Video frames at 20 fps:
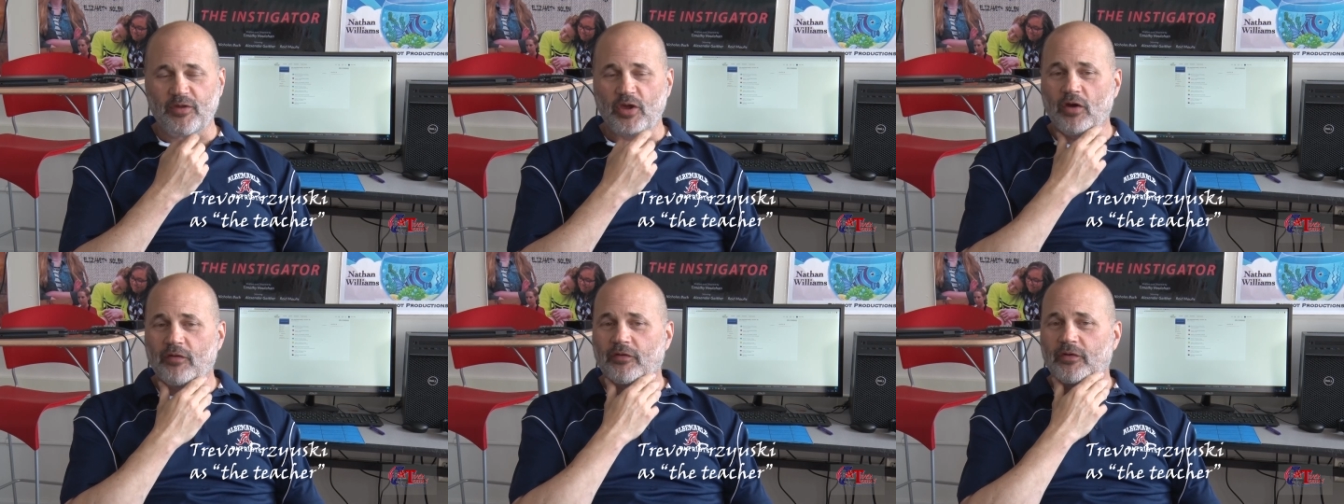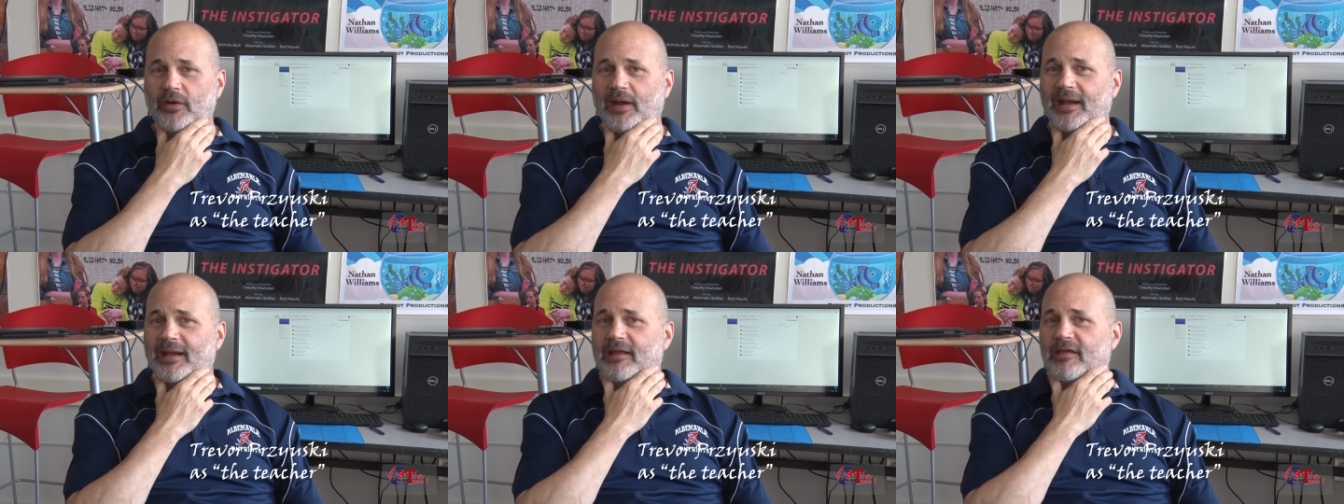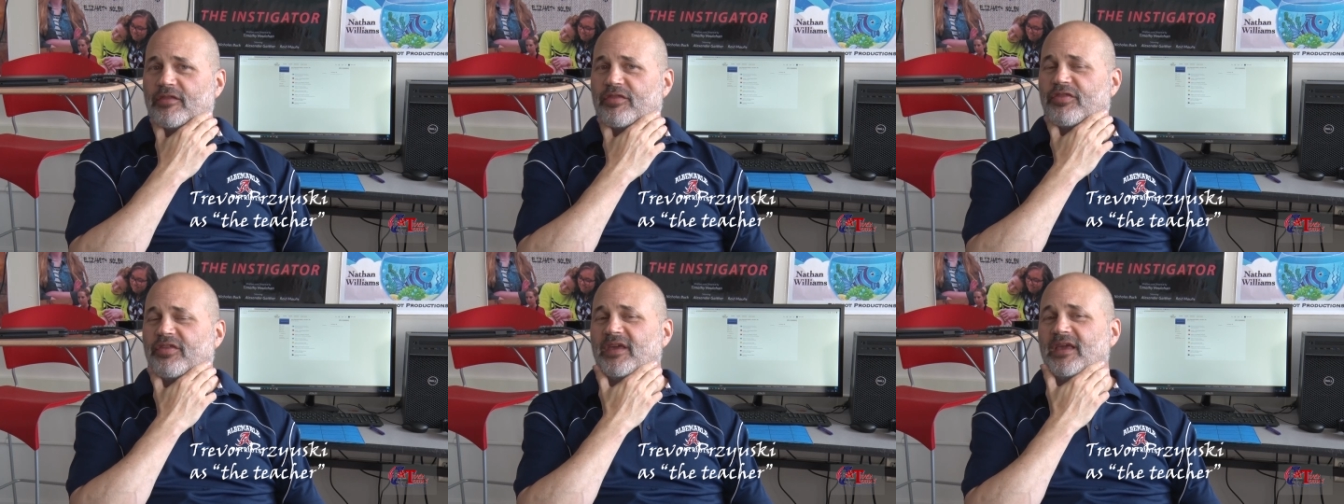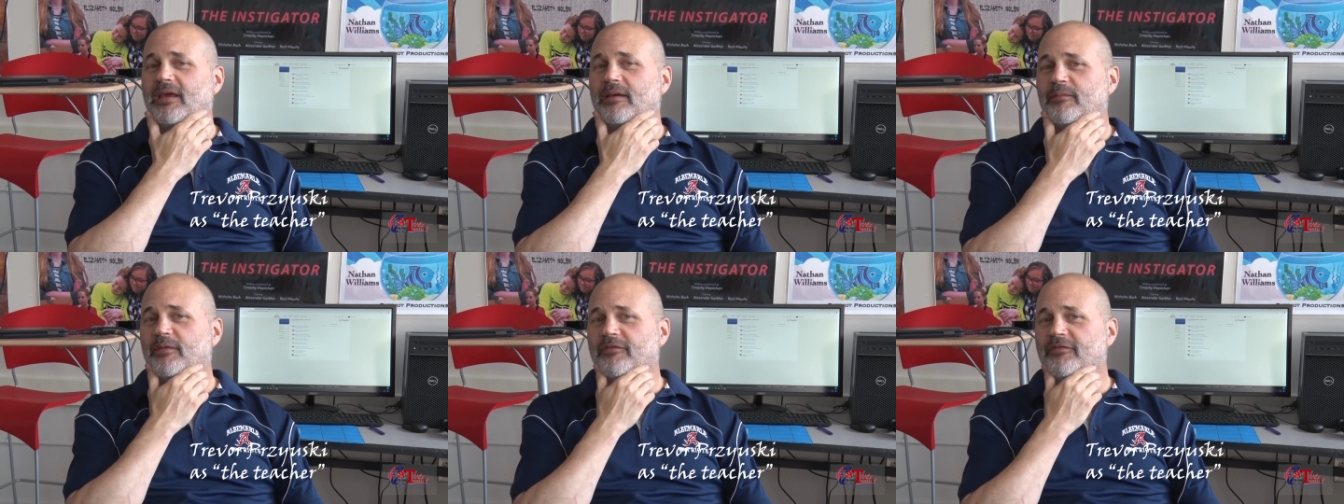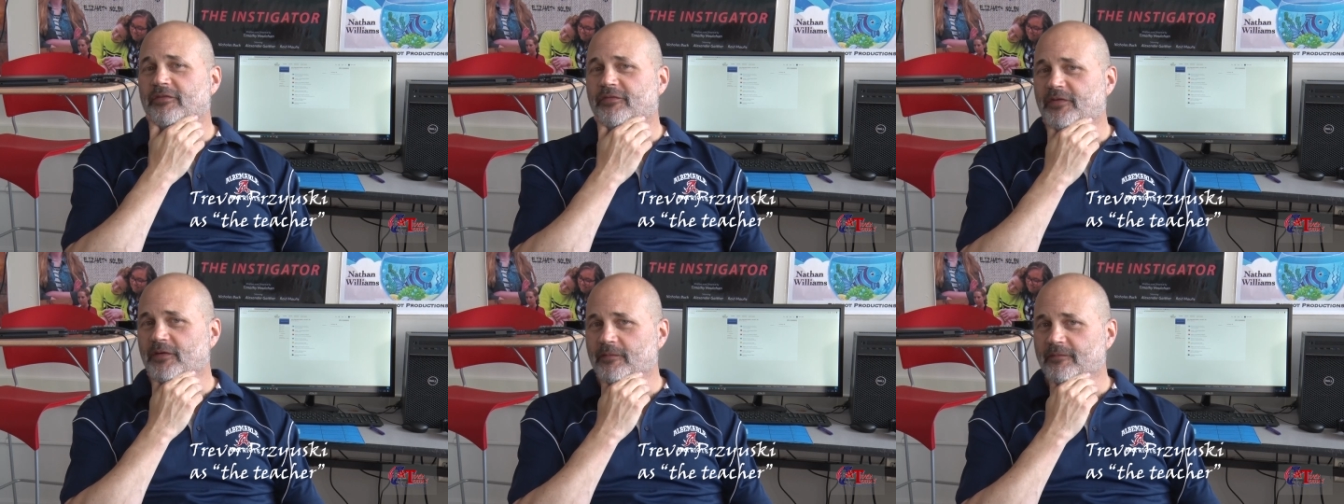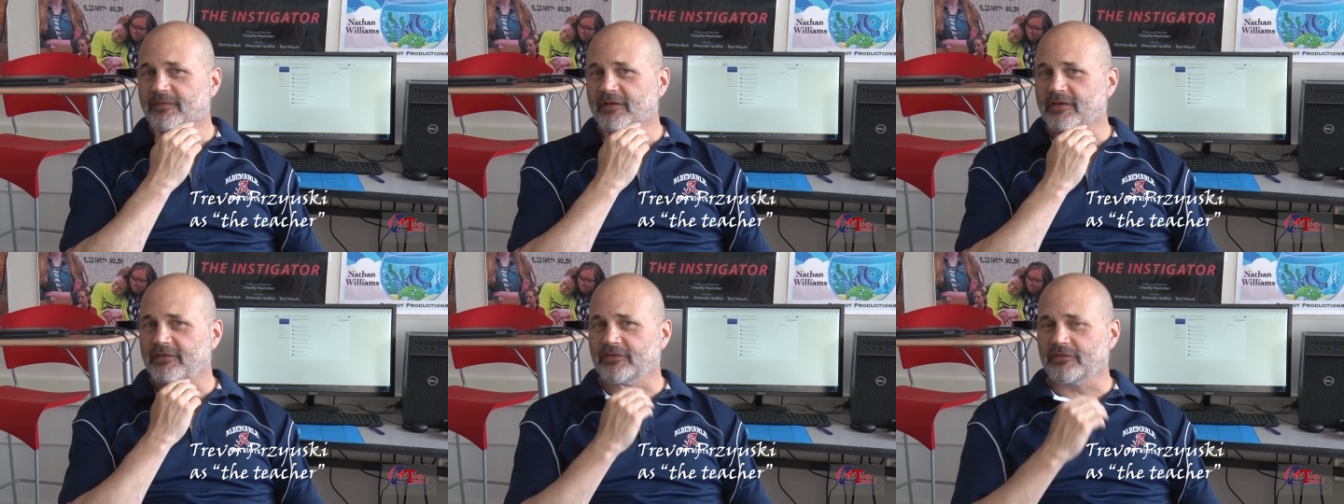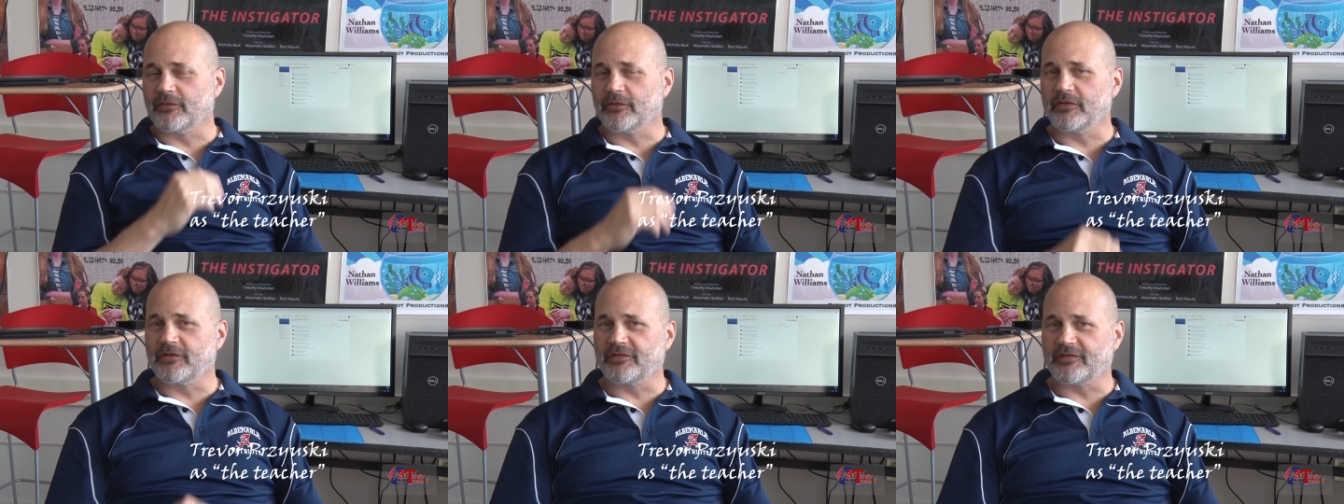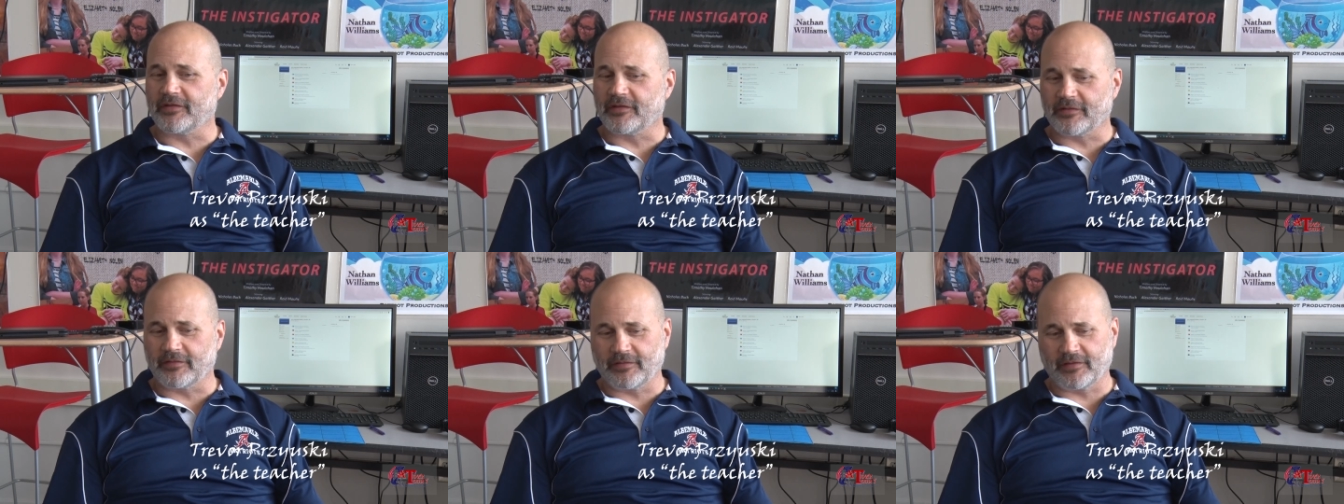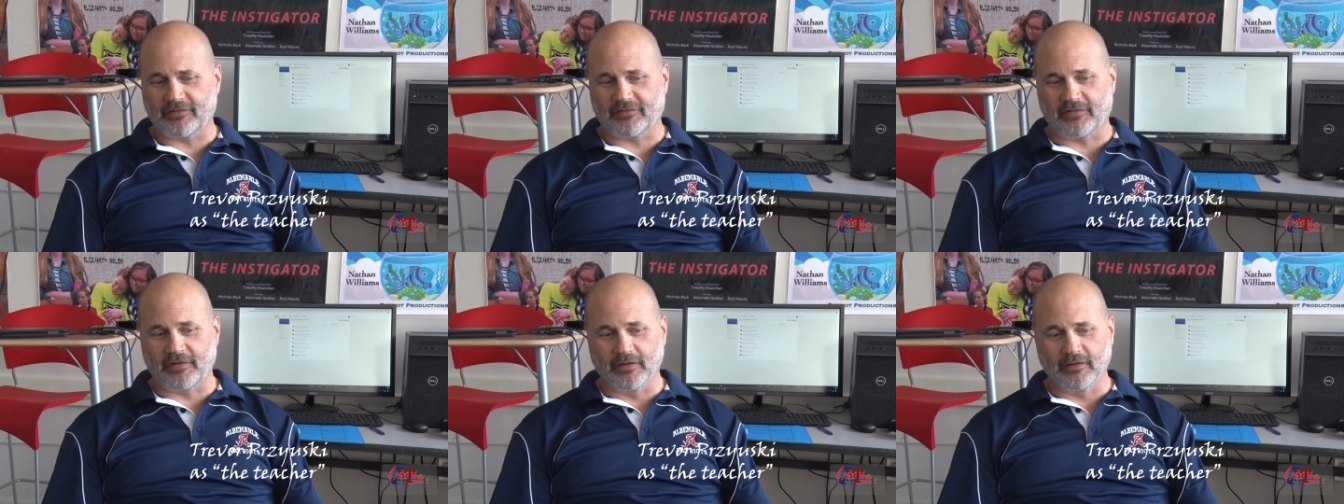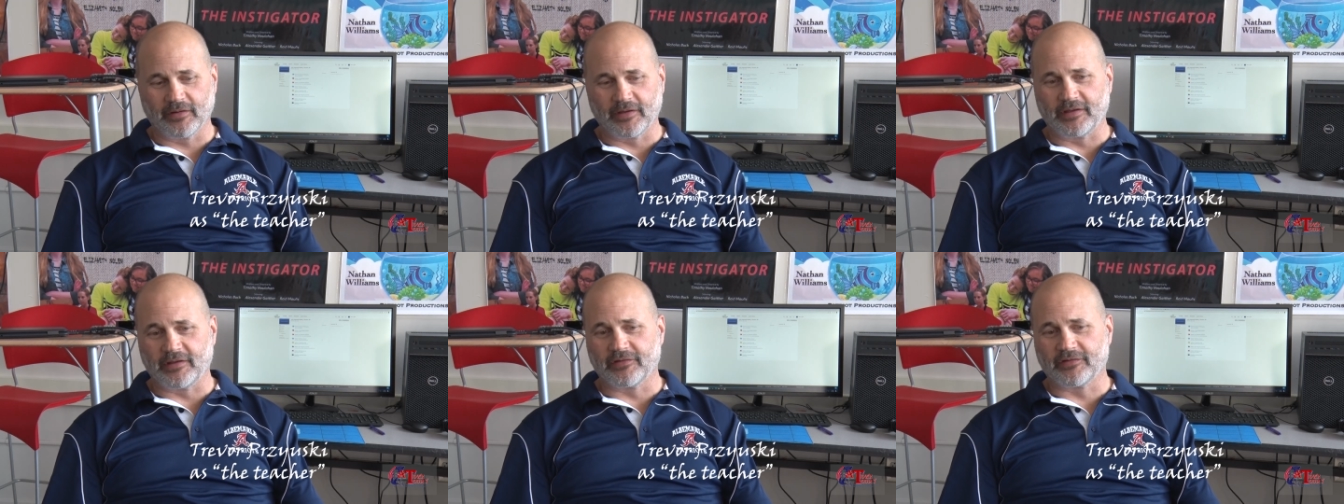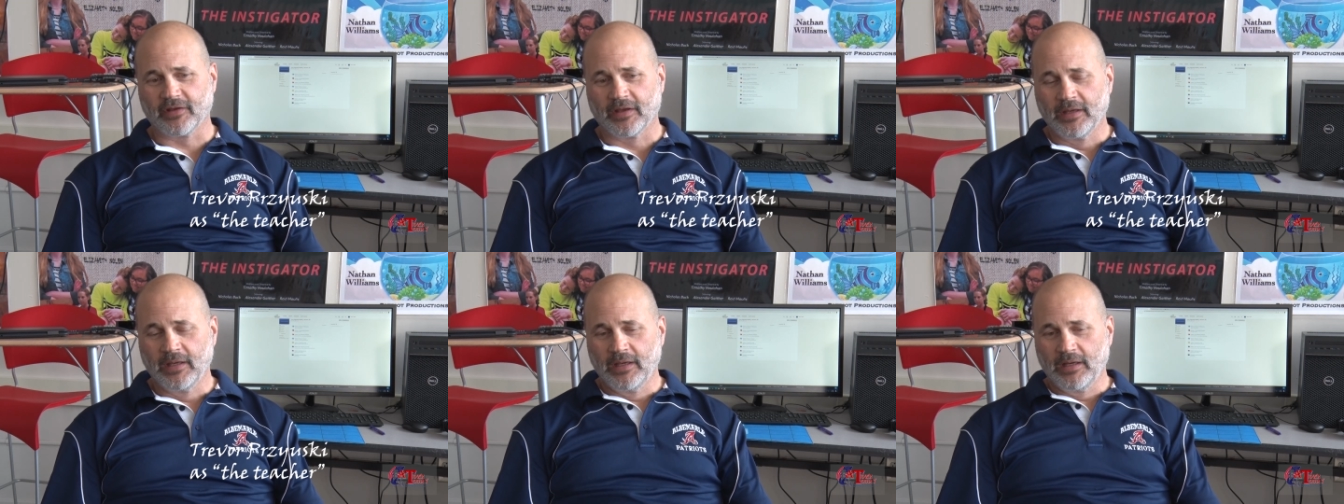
the overriding theme of the film festival is th this year is